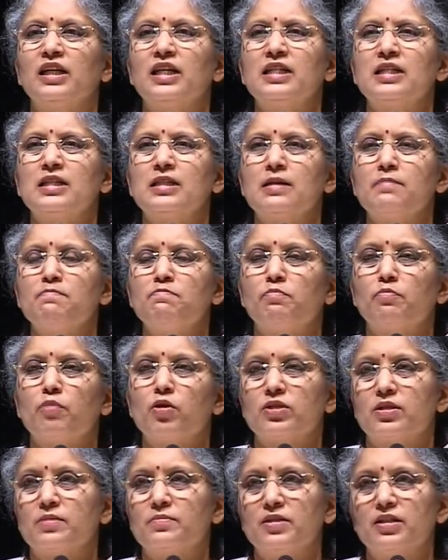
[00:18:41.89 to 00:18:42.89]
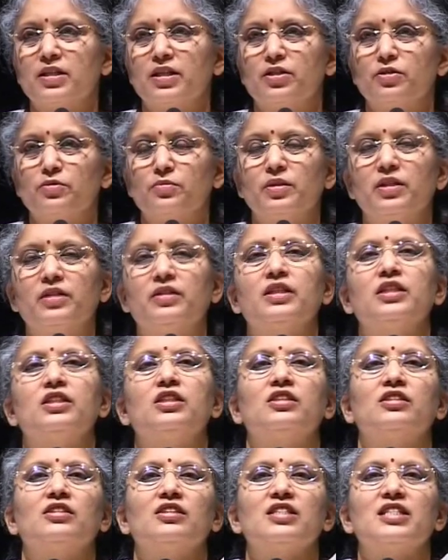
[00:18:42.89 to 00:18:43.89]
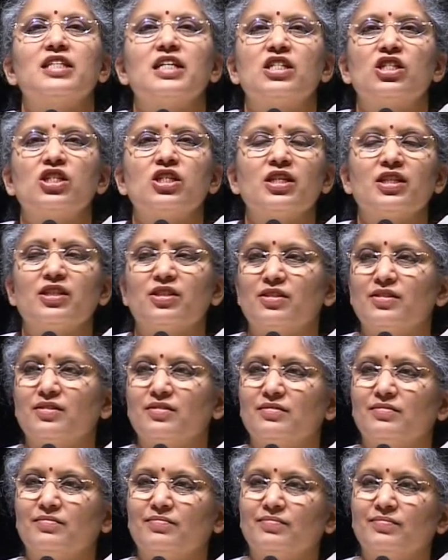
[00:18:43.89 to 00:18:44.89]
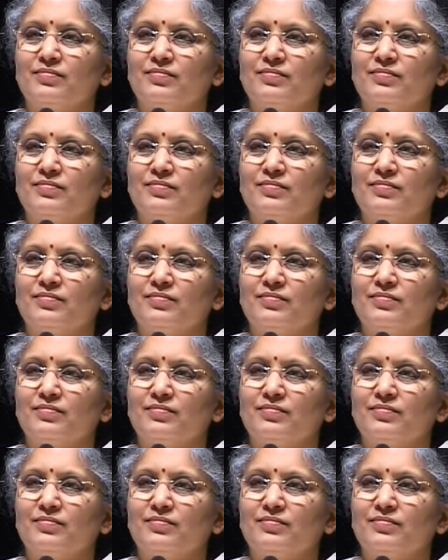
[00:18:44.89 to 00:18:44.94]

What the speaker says: it is impossible that you will reach satiation.